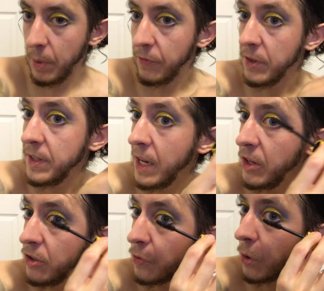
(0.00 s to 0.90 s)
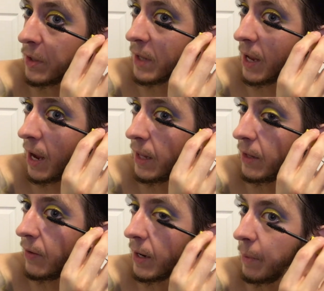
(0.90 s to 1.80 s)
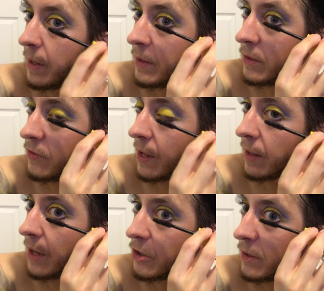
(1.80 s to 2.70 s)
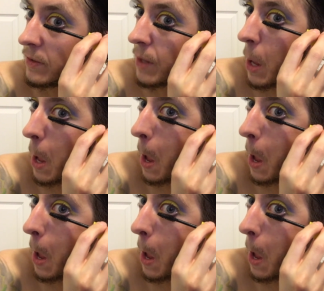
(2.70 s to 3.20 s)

But for stage, of course, I highly recommend fake lashes.